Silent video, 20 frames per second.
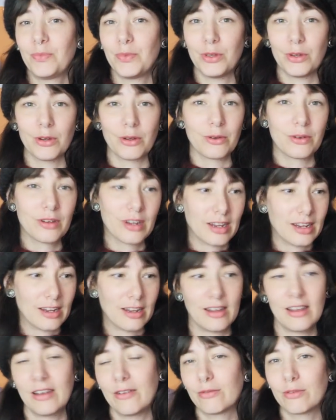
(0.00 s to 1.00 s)
you know,
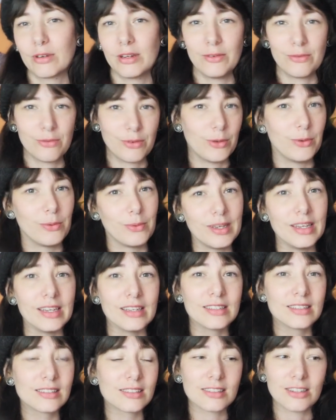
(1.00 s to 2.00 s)
every few
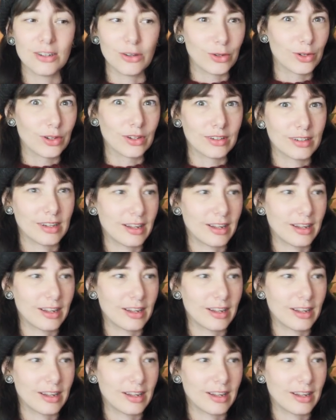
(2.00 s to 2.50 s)
weeks on,